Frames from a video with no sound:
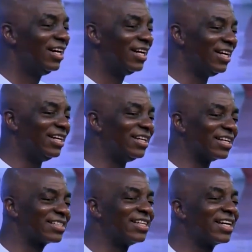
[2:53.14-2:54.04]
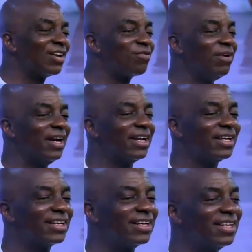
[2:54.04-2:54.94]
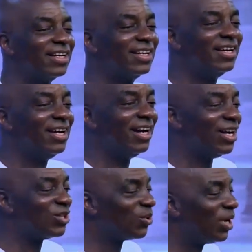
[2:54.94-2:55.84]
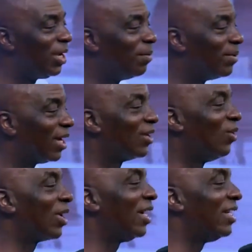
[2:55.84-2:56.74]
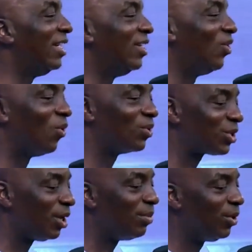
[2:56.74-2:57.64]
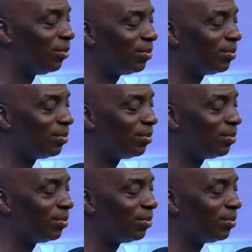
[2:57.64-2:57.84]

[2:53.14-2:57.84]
He that seeketh, findeth. And to him that knocketh, the door shall be